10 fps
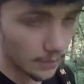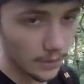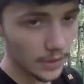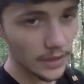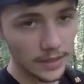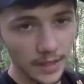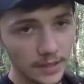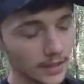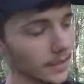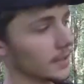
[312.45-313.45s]
Pretty
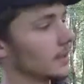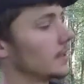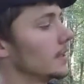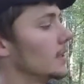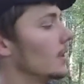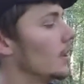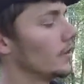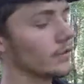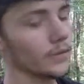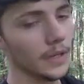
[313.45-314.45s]
deadly.
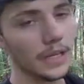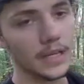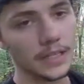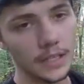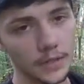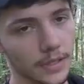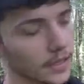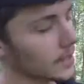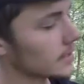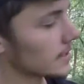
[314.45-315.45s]
Hopefully we can get a deer with
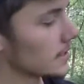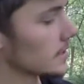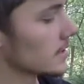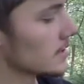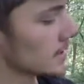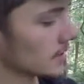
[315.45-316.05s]
it this season.